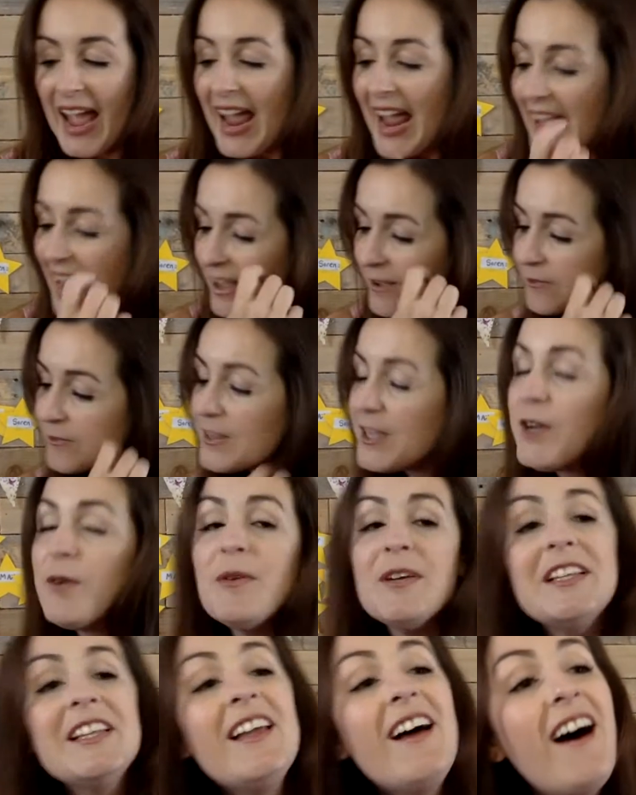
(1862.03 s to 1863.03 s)
if you
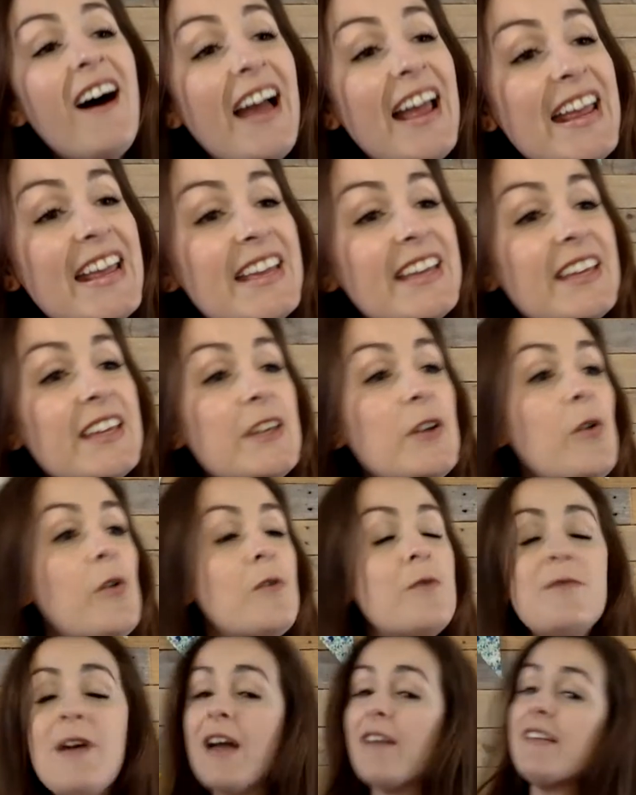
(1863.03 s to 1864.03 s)
would like
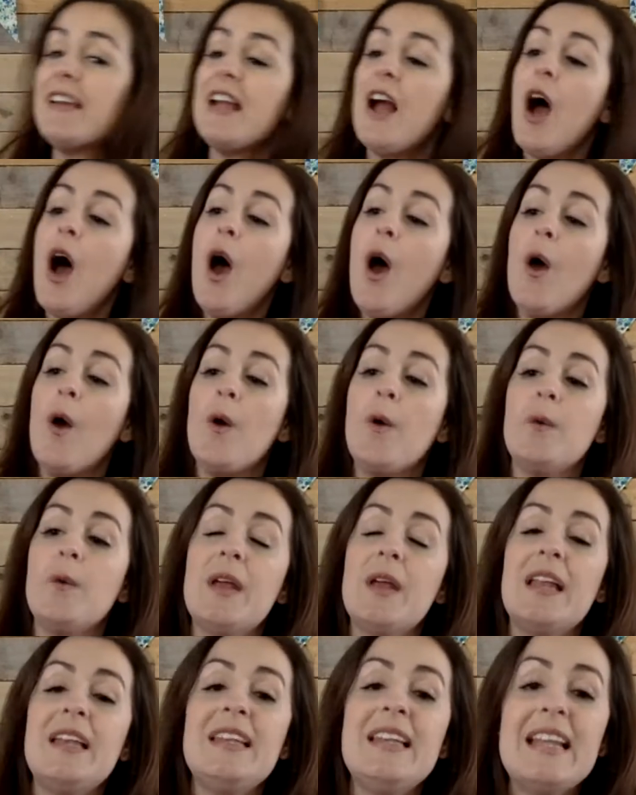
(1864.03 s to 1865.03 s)
your very own
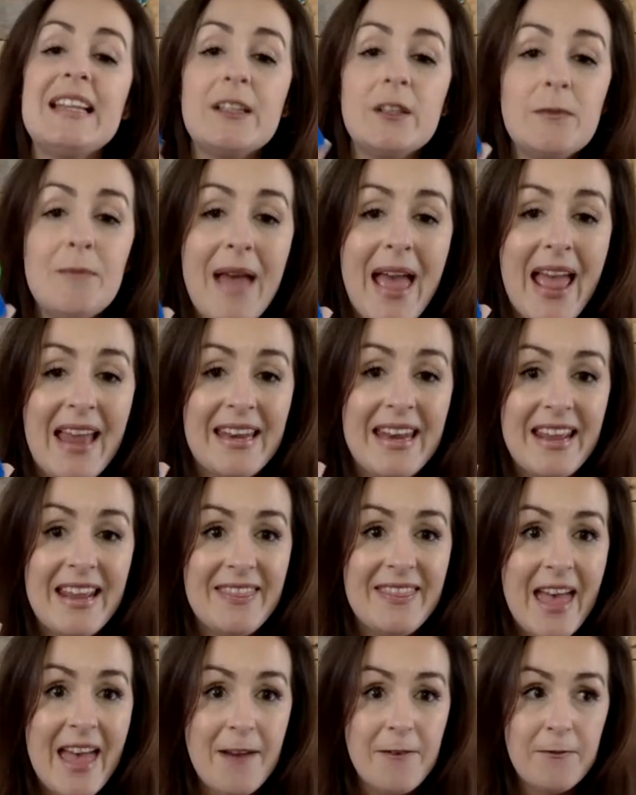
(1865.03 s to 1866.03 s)
little men
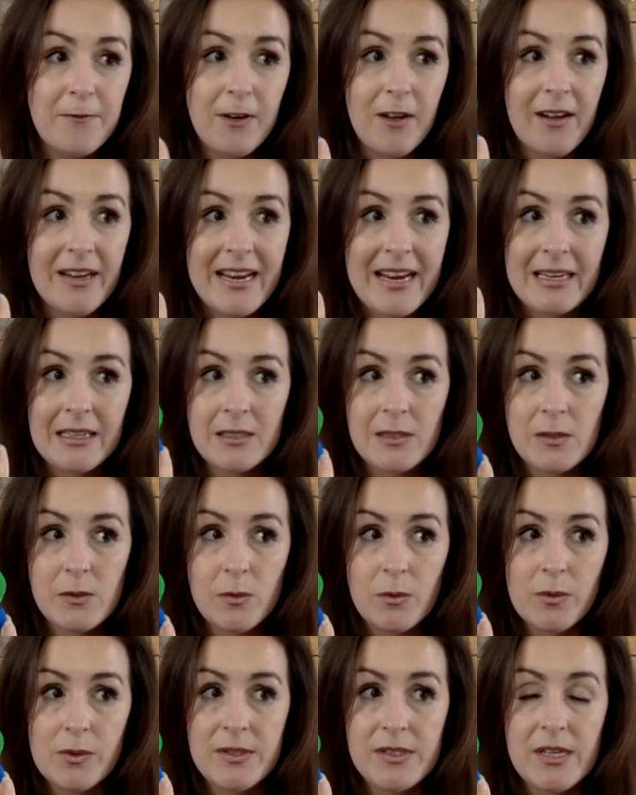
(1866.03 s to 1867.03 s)
in their flying
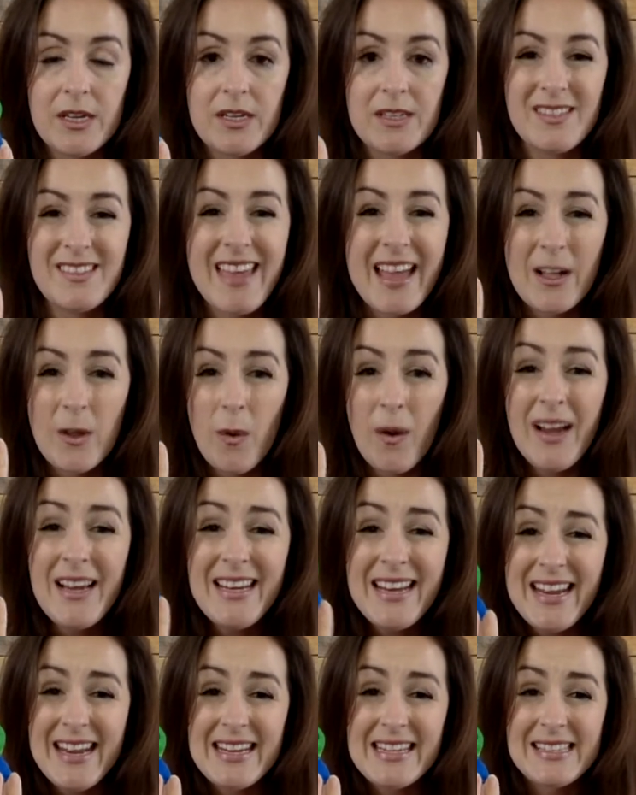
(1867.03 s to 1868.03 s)
saucers, they're quite
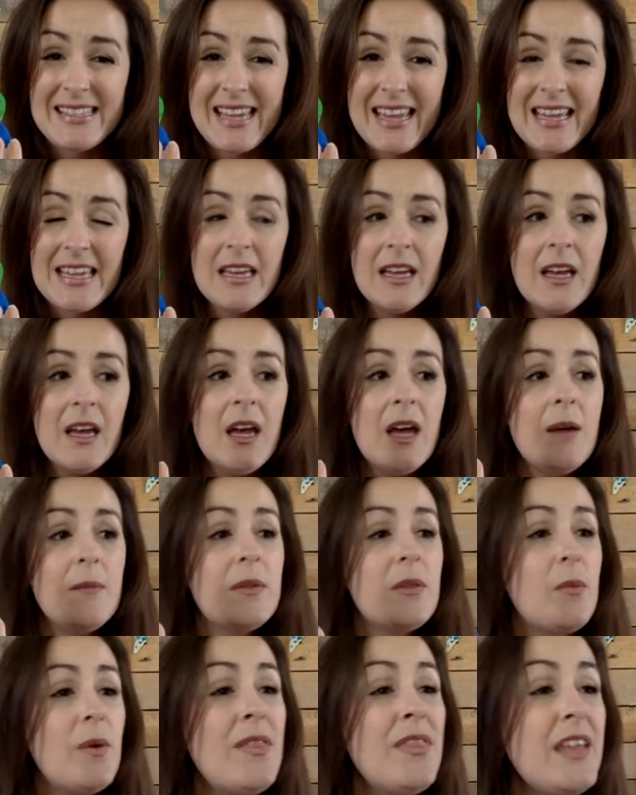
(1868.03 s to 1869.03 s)
easy. But
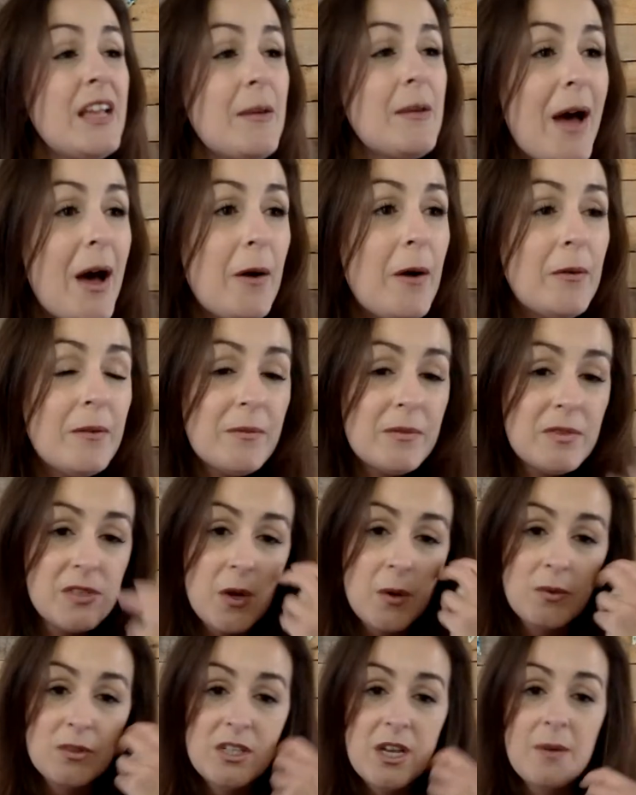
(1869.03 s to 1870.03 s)
the one thing about
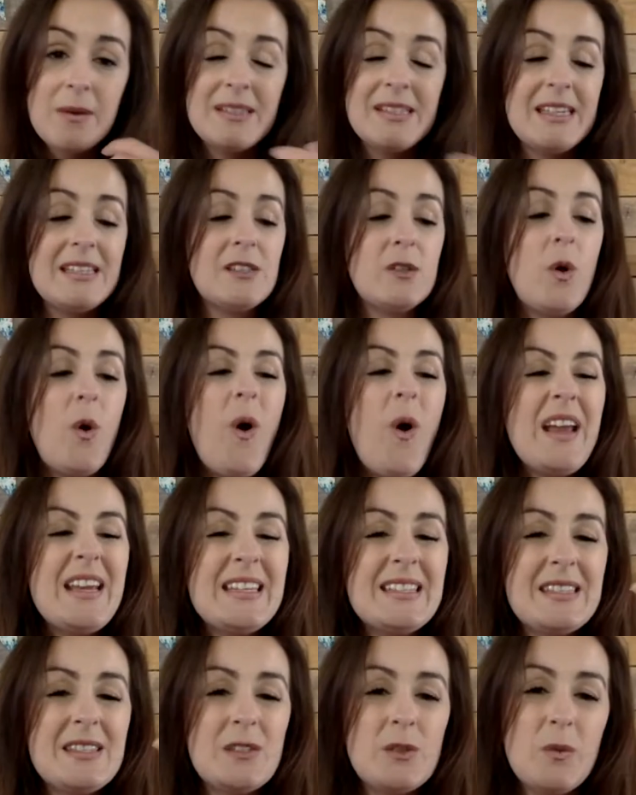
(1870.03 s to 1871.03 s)
salt dough is it's quite
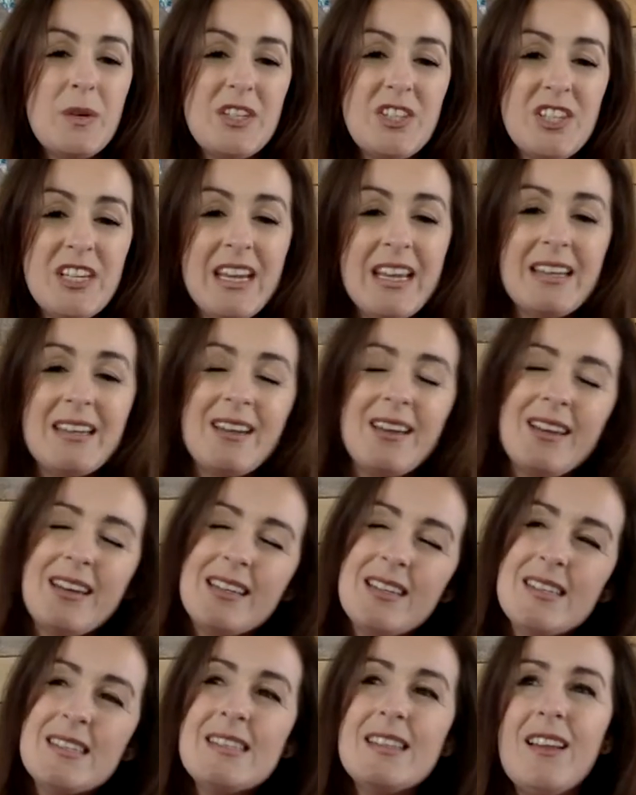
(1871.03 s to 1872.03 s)
squishy and it
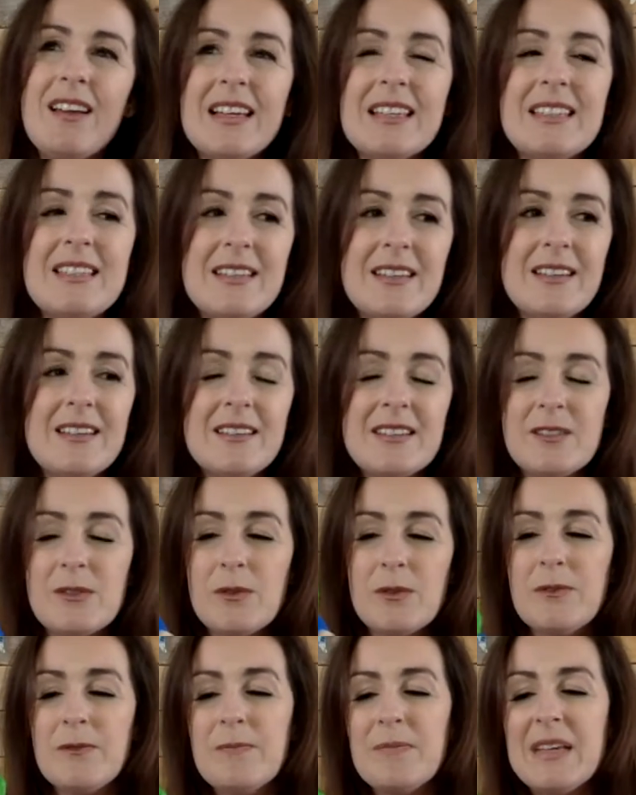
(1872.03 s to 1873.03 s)
doesn't like to
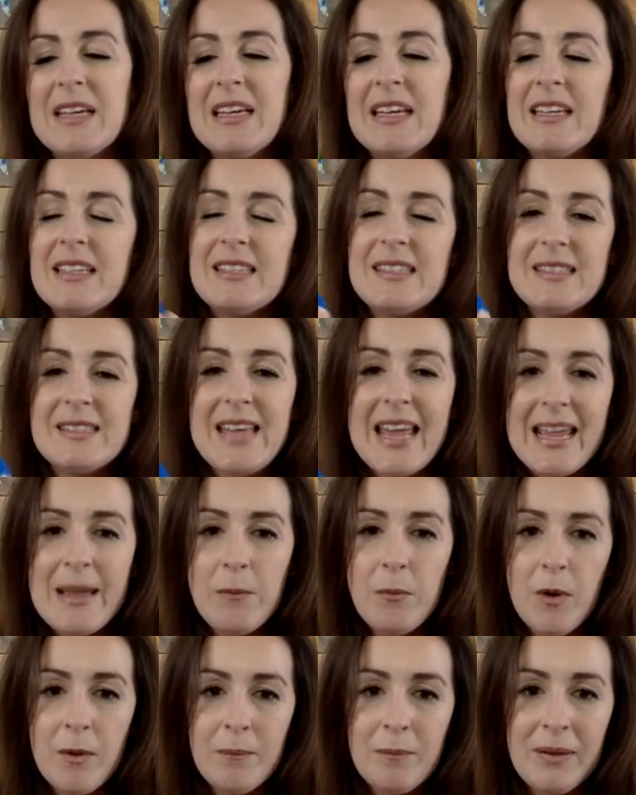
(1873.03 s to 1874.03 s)
sort of stay
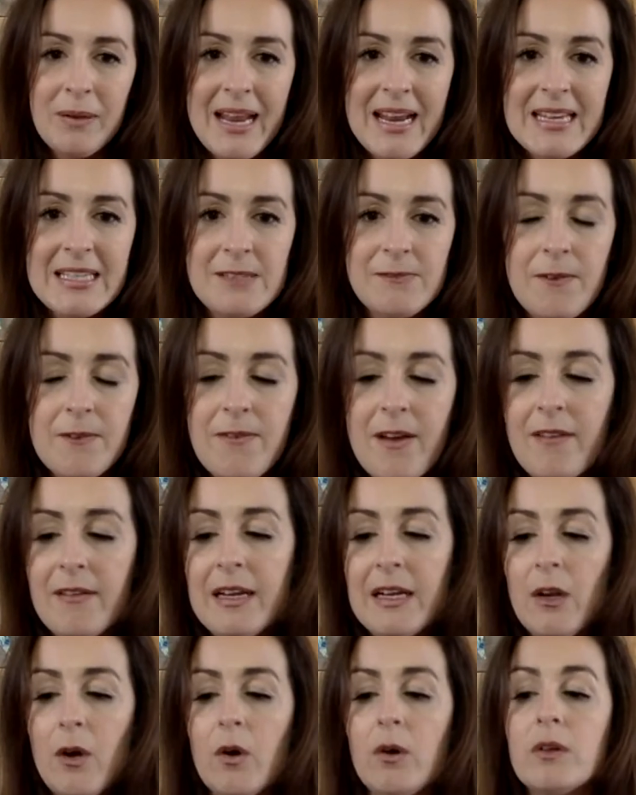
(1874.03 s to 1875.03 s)
in one place for
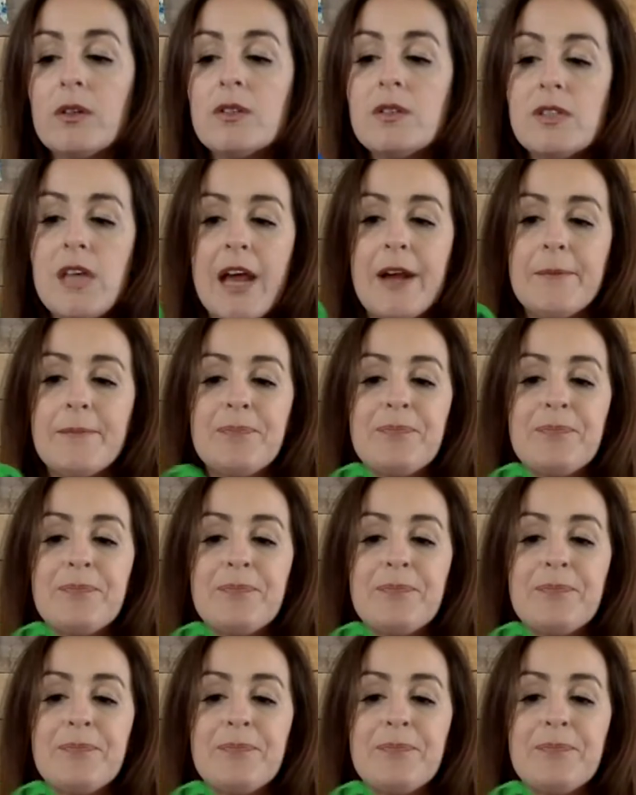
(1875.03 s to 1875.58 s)
very long. So